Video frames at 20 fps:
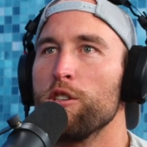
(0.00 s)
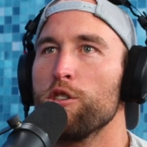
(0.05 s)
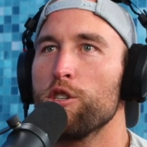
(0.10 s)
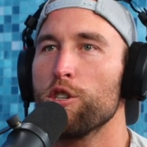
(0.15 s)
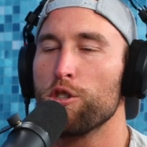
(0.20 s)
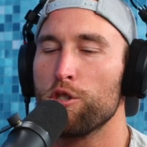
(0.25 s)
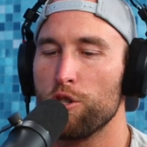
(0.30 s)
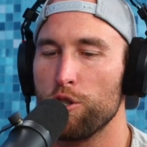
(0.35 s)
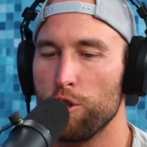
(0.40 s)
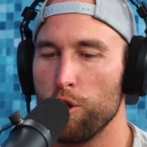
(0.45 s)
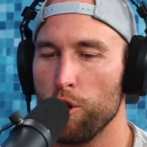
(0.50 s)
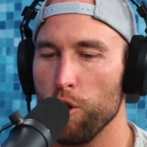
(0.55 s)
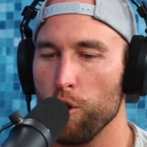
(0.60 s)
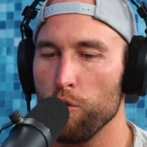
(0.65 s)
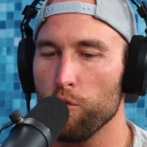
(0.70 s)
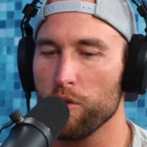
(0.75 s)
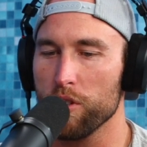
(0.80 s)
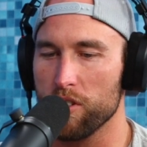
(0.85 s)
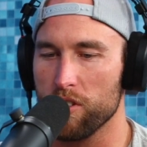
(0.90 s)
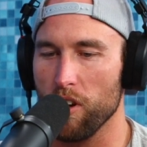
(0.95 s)
There's two
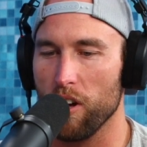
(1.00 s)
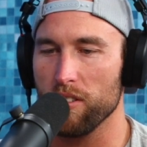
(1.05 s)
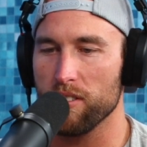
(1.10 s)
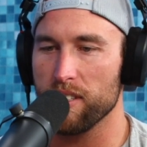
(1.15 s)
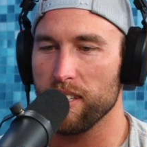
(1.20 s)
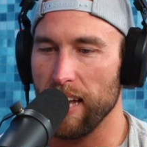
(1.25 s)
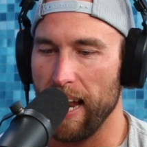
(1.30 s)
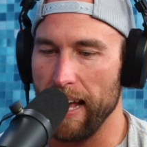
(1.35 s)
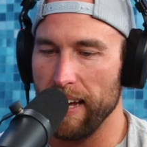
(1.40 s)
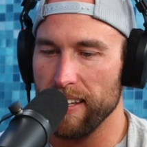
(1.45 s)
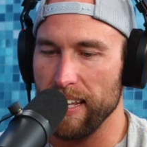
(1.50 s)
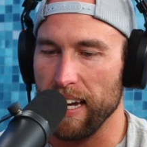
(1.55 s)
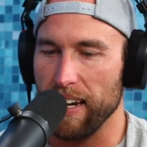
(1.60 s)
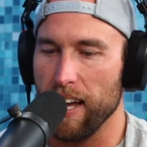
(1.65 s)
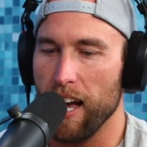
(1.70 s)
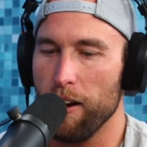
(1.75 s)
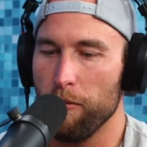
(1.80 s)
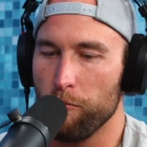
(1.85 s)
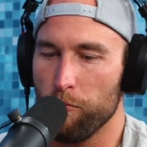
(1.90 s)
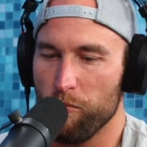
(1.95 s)
results that
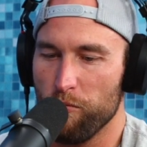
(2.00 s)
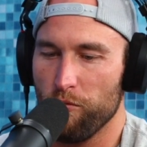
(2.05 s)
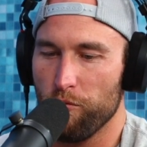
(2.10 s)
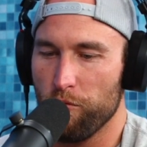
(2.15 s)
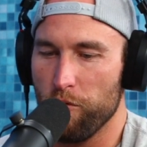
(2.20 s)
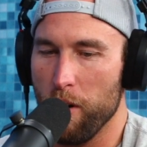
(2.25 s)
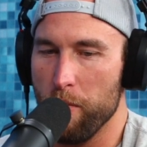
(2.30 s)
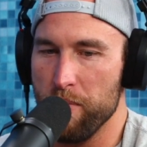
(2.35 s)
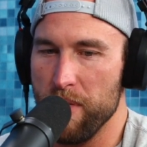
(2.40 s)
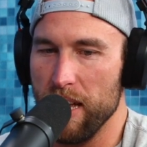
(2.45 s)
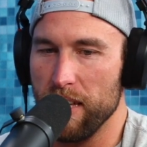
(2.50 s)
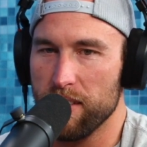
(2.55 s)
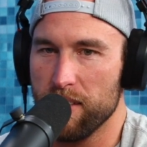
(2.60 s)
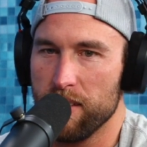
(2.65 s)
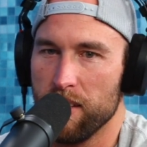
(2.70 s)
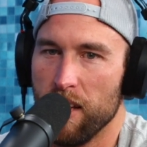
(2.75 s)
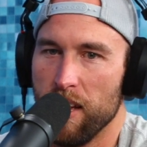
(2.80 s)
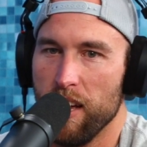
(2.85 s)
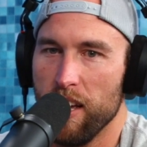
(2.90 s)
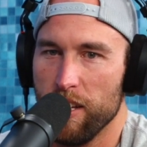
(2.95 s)
come from
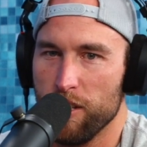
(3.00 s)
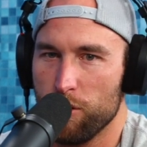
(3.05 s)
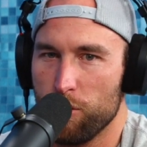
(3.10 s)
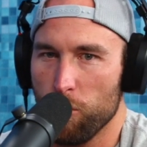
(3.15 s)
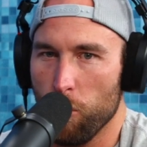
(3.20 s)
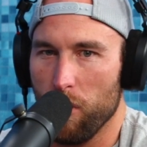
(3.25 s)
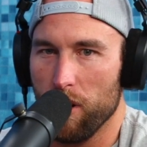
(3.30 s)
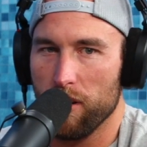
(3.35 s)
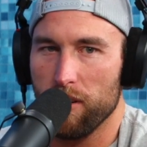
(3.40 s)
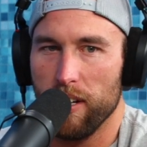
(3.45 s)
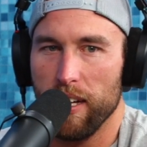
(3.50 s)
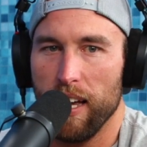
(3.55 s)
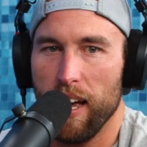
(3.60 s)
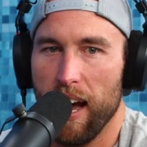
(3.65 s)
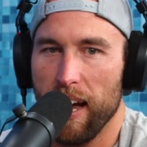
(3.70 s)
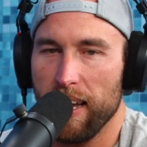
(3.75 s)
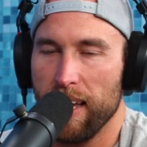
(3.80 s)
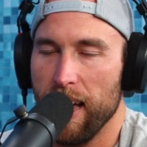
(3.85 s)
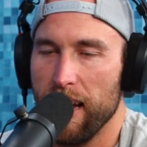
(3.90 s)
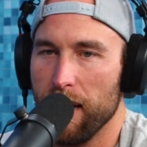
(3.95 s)
this historically.
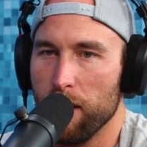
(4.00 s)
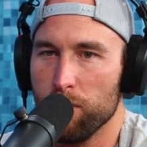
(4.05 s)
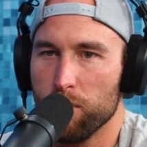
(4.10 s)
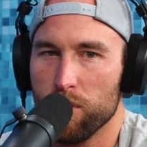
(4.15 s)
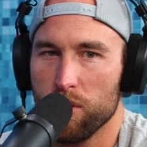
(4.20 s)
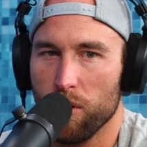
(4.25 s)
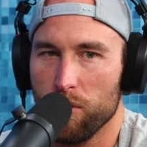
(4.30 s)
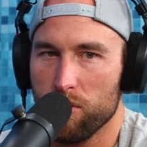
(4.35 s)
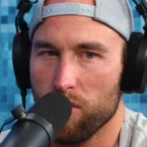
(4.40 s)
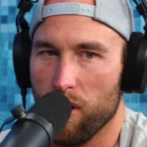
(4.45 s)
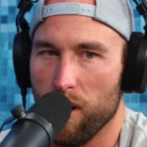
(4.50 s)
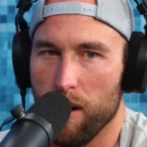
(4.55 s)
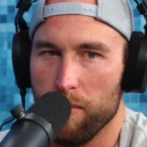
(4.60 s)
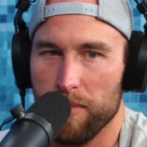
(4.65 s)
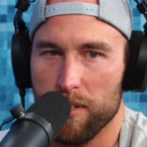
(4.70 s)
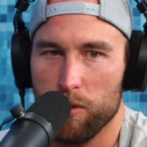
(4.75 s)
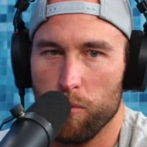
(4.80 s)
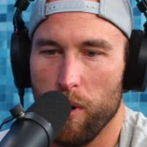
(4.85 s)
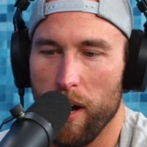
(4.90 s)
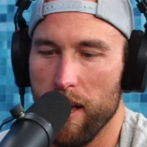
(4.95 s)
Again, I'm so sorry I'm
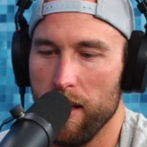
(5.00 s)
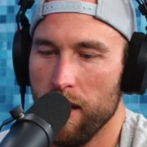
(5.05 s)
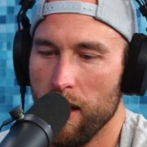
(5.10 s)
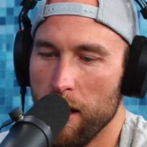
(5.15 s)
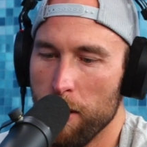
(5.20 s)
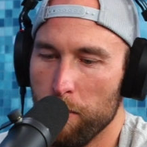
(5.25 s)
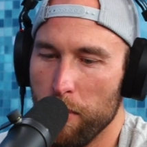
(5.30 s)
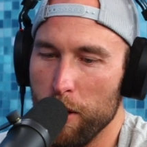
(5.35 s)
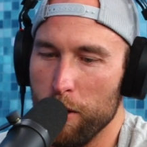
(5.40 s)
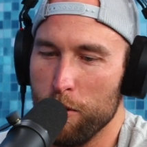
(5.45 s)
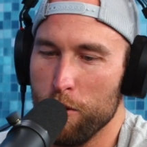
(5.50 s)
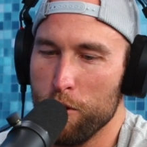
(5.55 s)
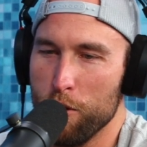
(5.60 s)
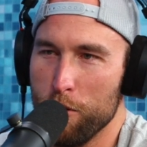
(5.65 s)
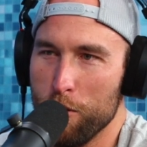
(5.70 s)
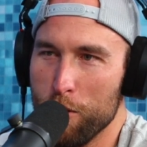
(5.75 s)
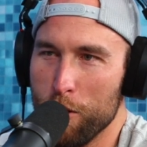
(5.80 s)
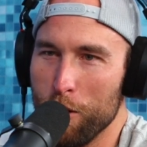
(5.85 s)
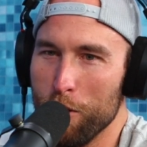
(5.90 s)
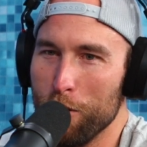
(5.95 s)
this way, but
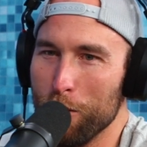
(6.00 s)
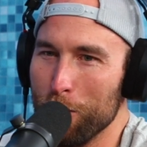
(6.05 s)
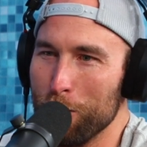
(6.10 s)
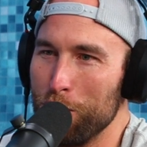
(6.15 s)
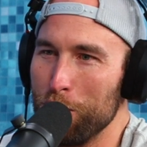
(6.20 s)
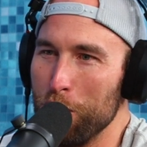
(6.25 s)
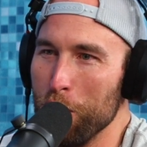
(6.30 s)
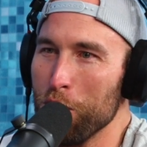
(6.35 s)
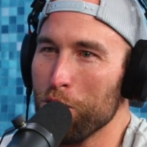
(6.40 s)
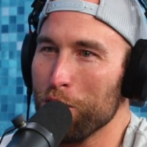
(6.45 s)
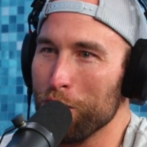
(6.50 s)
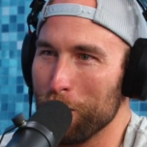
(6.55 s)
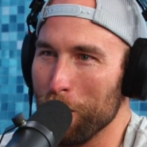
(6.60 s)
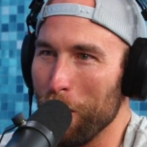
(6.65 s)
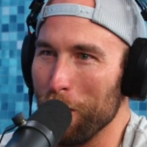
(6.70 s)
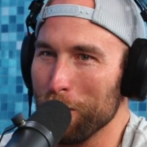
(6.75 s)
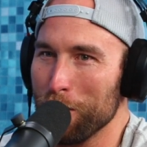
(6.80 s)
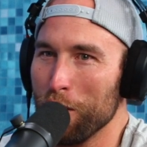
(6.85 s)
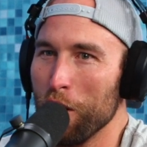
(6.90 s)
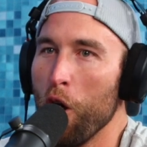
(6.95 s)
there's two
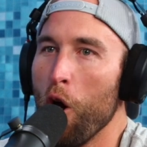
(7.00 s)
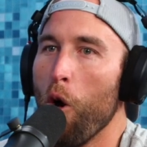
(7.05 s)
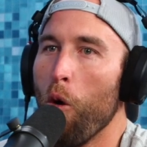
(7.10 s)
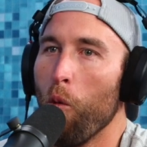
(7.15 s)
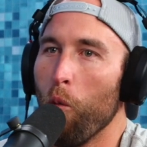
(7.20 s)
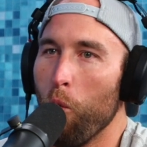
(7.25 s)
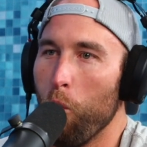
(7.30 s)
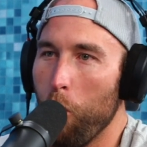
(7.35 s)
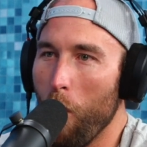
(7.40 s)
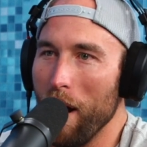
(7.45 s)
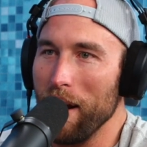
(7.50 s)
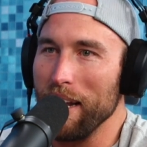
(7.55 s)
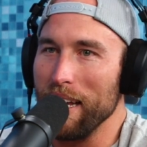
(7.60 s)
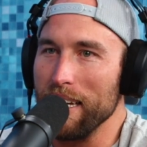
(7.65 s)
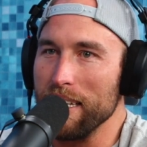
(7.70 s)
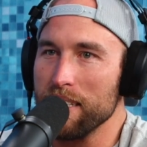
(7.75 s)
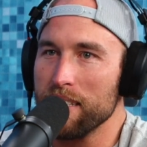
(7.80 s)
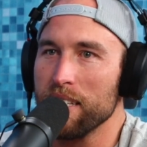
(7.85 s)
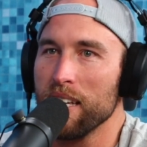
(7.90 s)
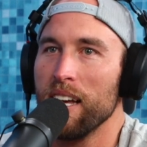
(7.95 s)
results. One
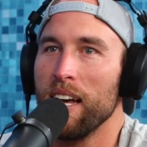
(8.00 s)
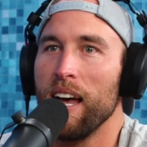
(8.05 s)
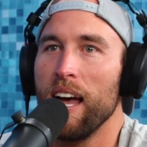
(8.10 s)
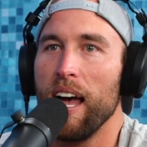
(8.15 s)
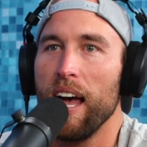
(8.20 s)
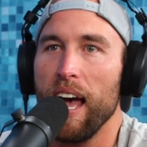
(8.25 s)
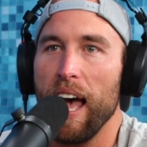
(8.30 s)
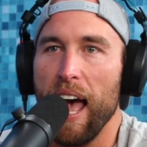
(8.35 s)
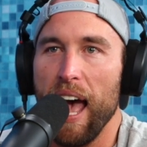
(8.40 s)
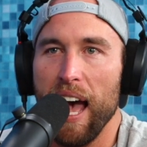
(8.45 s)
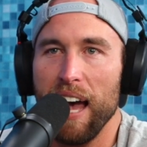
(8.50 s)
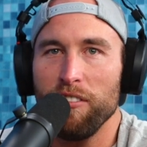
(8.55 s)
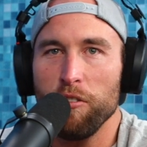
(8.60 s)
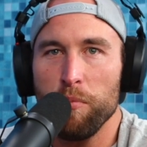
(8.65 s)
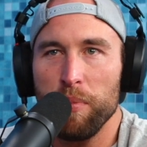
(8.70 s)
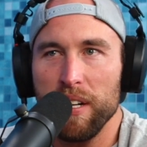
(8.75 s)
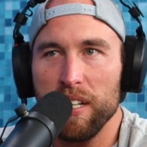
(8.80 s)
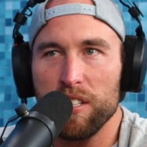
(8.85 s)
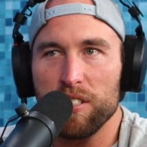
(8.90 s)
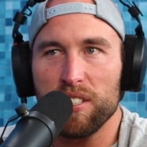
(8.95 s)
is,
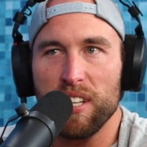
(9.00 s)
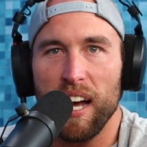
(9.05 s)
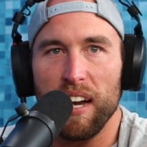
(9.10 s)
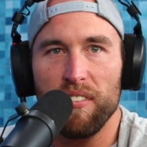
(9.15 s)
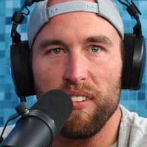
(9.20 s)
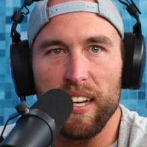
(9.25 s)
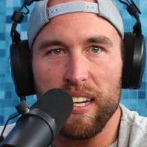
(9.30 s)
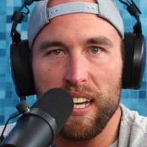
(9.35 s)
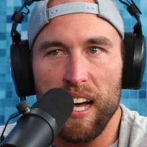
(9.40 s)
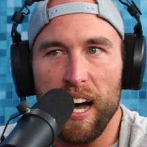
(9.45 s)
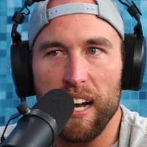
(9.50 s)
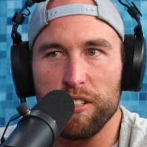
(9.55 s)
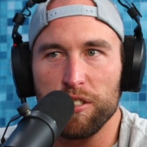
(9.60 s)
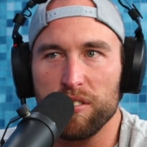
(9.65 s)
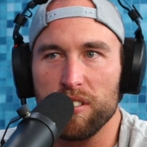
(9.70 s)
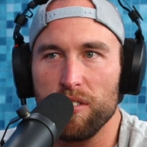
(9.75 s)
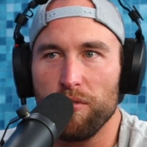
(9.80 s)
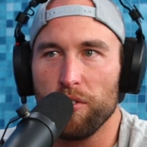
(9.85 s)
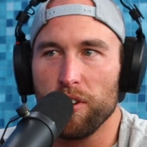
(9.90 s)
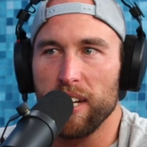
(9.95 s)
everybody just kind of like
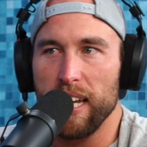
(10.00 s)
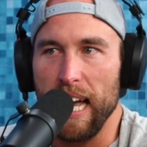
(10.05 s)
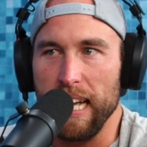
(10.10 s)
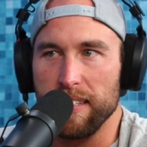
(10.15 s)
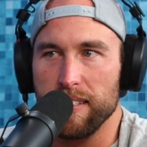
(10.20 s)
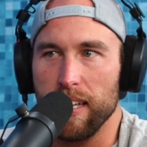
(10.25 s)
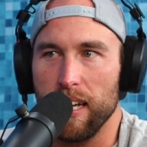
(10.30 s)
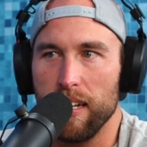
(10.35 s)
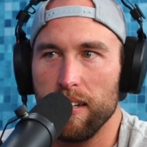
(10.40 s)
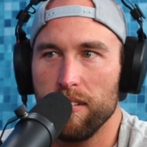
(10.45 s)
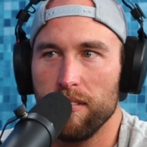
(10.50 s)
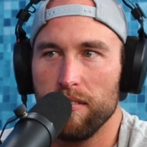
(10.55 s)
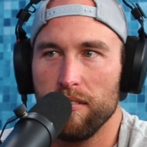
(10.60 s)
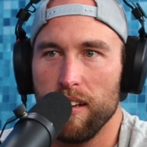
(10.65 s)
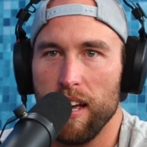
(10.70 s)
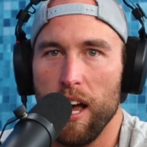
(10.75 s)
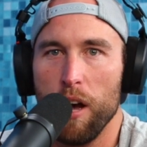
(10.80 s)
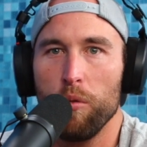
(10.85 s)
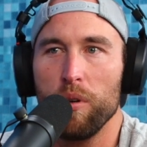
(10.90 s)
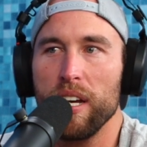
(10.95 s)
consciously forgets it
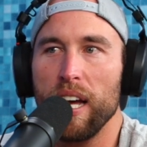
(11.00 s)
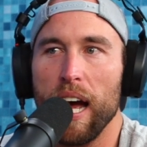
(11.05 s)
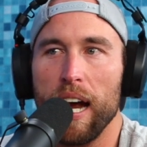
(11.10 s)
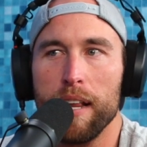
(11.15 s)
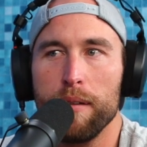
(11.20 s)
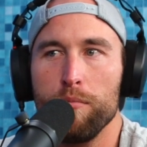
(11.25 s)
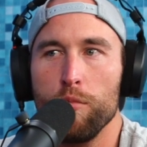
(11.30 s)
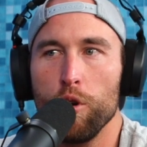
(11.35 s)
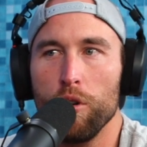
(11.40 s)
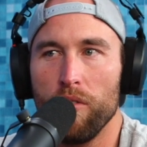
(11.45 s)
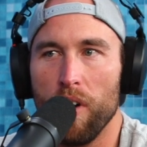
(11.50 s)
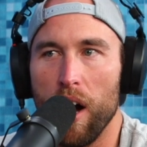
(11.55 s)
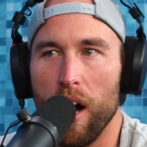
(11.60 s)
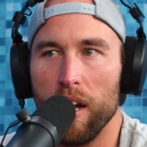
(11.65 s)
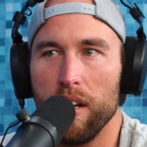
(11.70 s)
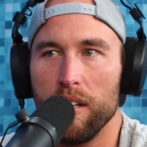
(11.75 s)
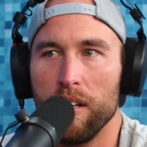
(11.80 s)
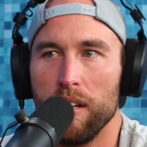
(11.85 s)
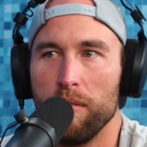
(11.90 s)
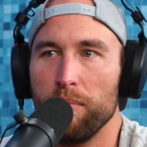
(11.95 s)
and we kind of move
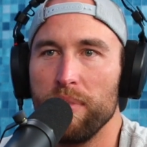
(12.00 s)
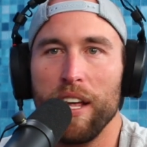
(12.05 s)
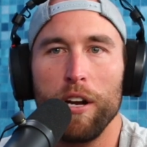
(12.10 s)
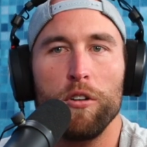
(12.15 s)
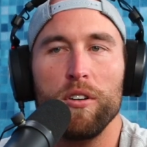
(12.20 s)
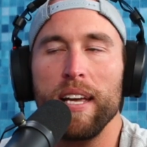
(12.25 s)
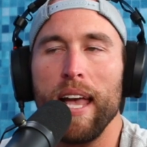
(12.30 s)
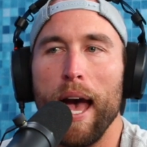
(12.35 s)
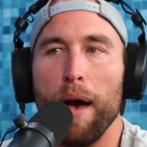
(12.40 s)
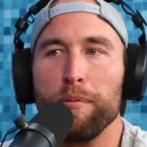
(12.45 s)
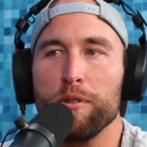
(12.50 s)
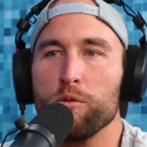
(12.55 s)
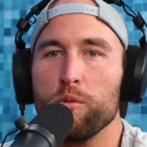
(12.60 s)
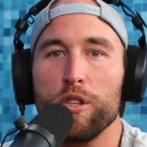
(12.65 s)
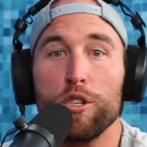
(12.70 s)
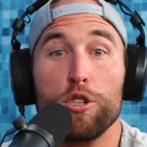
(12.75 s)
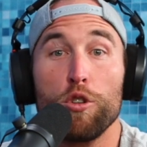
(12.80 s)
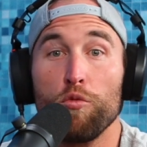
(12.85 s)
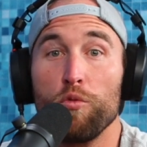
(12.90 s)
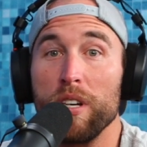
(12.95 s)
on. But that only happens when
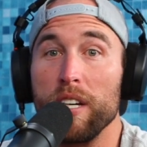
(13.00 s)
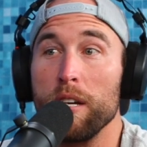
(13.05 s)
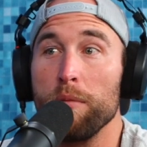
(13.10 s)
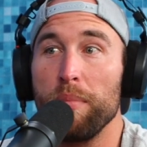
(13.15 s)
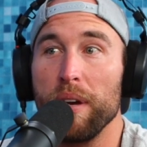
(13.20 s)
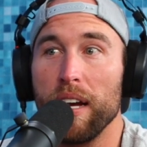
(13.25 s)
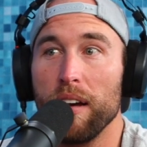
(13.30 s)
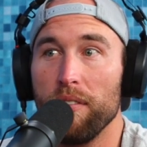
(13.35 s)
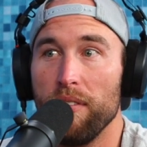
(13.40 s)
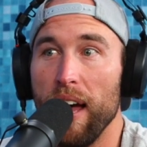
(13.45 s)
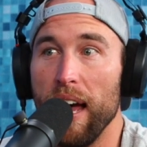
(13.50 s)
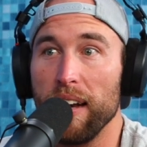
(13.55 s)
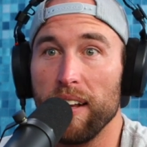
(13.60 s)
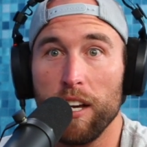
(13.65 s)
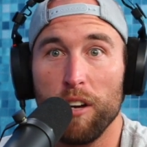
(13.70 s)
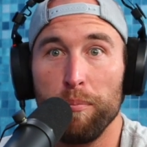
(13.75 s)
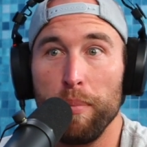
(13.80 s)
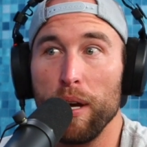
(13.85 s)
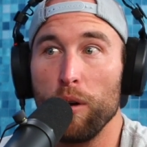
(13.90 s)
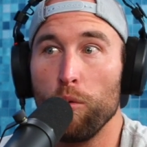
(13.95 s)
there's a really big event, like a big